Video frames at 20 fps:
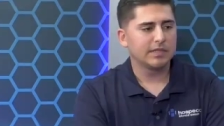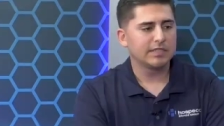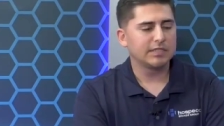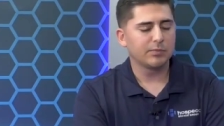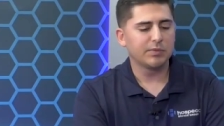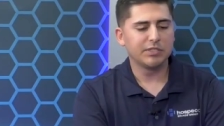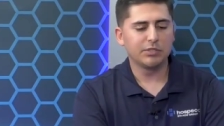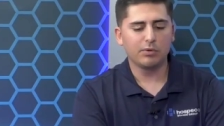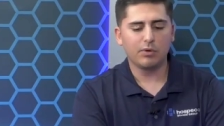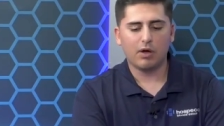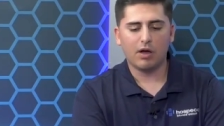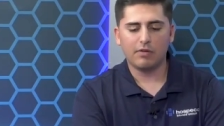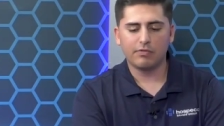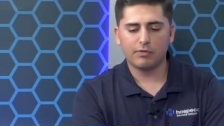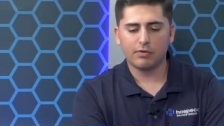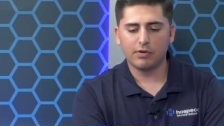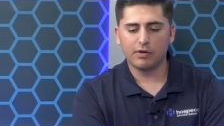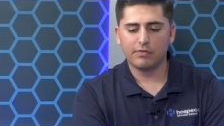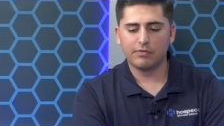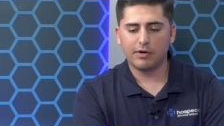Yeah, so we do
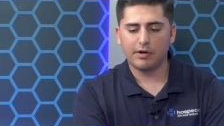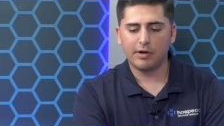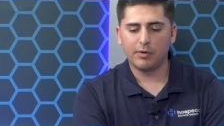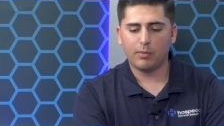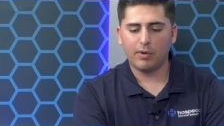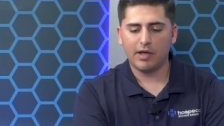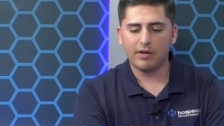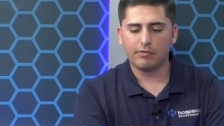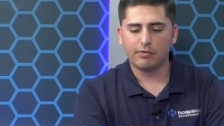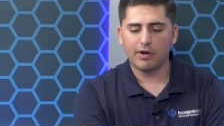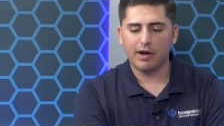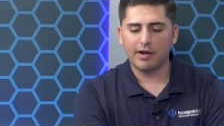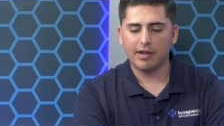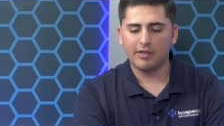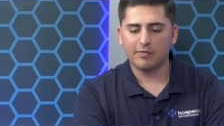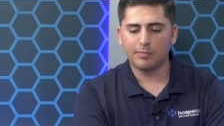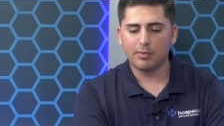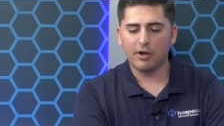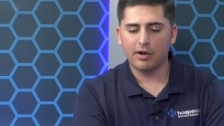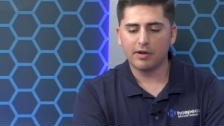offer a very wide
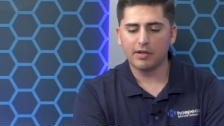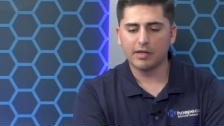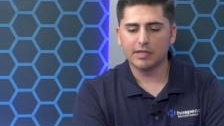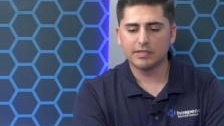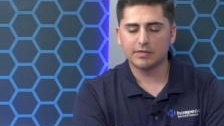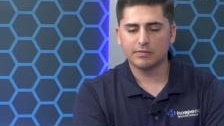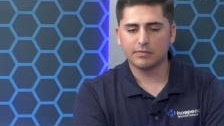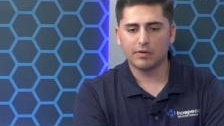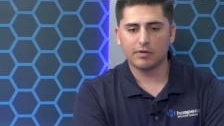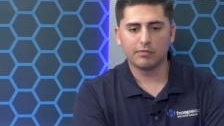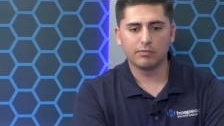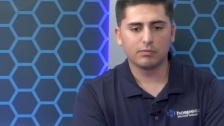variety of products